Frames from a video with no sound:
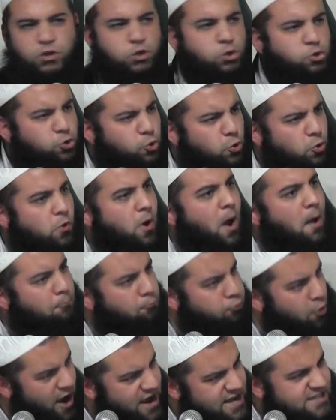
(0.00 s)
You
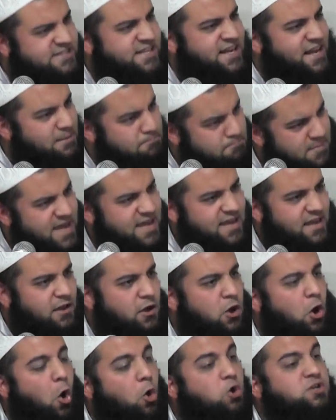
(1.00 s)
praising
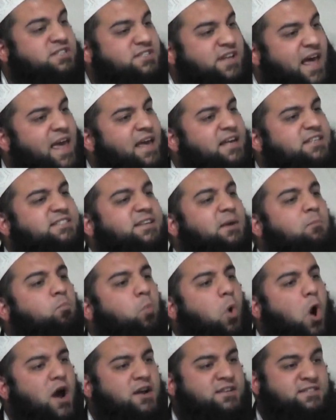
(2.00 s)
me, or saying
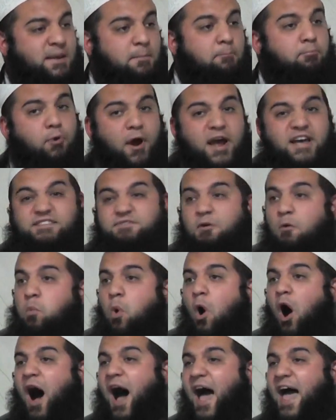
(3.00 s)
some words in praise for
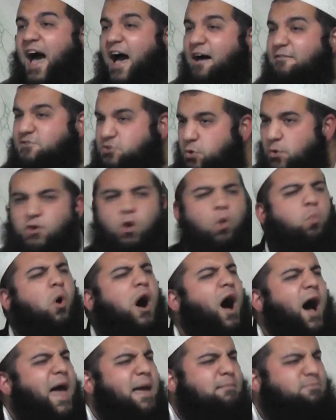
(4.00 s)
what I have doing, or
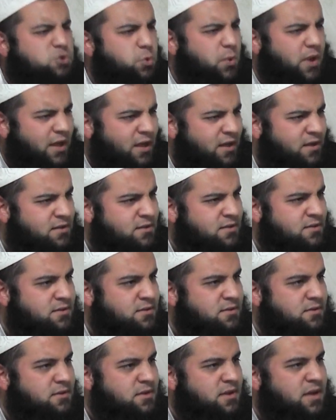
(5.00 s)
what I am doing,
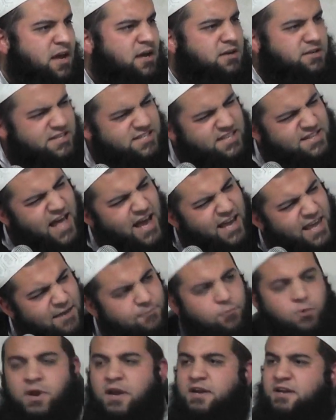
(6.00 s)
doesn't that
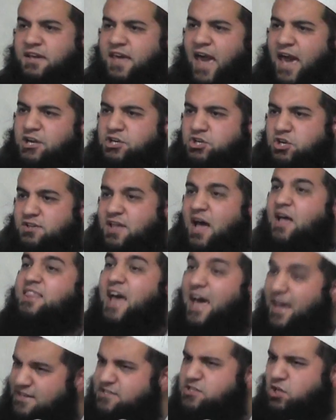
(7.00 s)
give you an indication
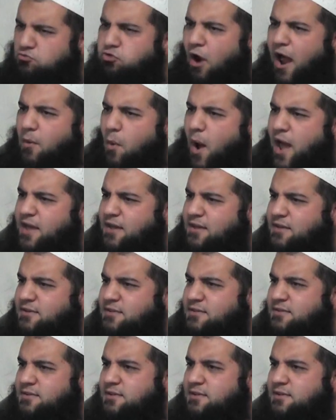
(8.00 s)
that that is the right way?